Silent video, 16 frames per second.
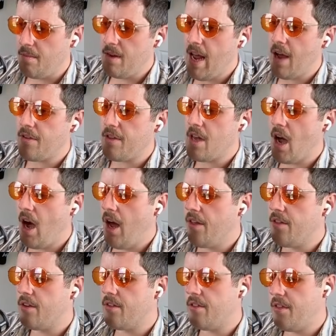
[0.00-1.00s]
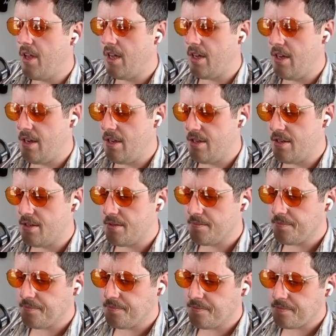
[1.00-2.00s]
Now, the other thing is
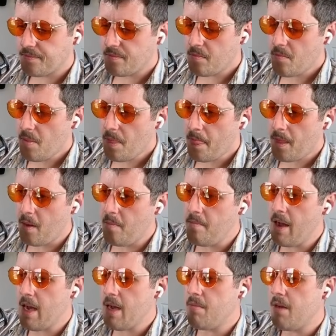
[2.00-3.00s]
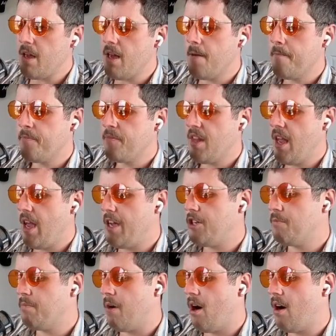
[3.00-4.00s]
maybe
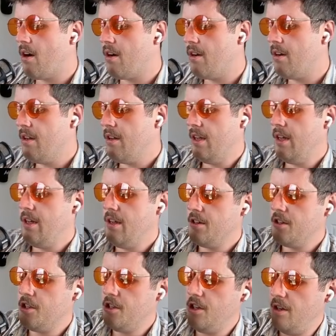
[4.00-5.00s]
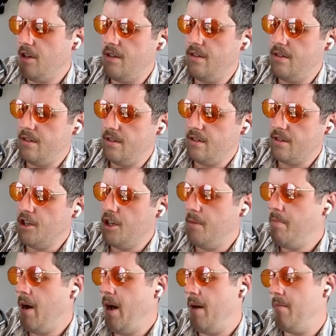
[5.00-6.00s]
HBAR could
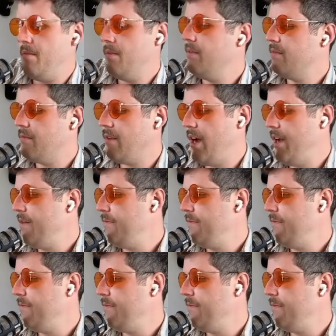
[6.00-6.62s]
pump, right?